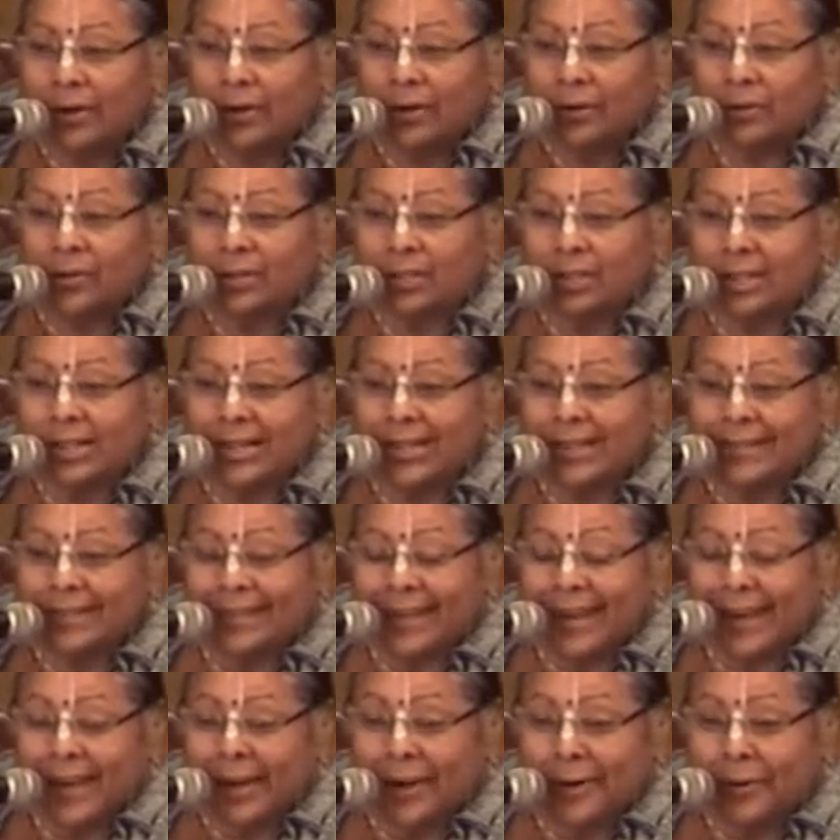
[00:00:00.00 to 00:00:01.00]
Krishna is
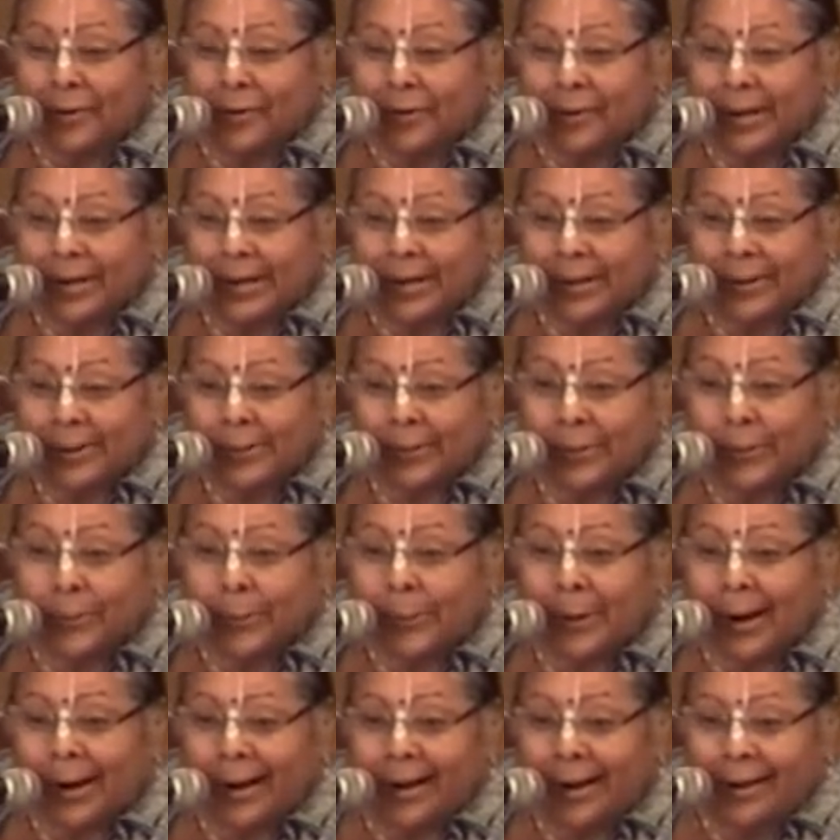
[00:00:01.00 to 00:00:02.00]
angry.
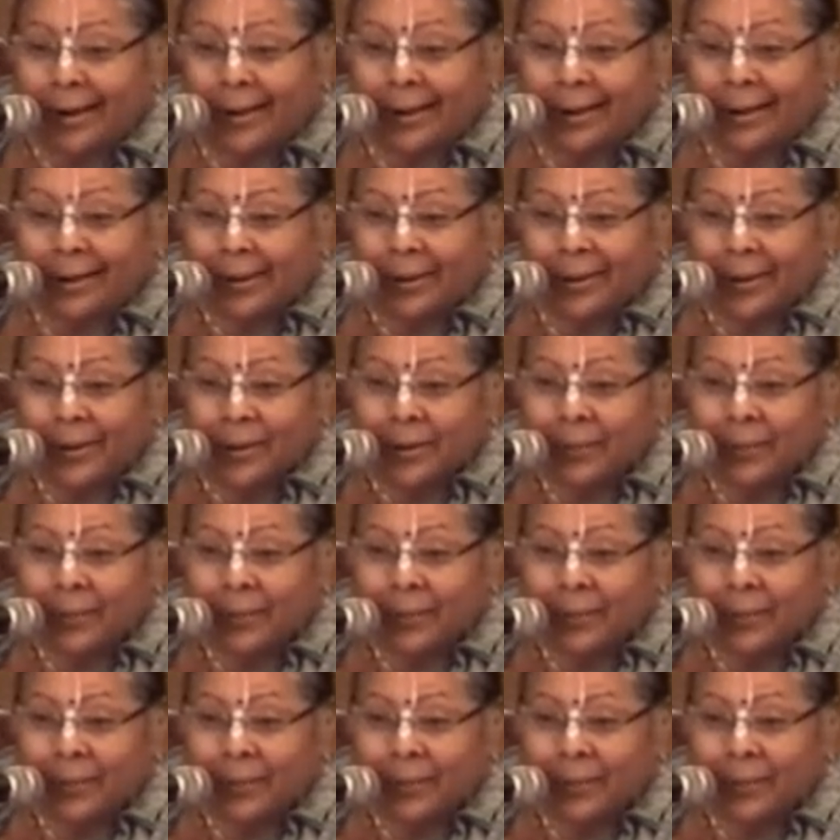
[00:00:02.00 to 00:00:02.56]
Why?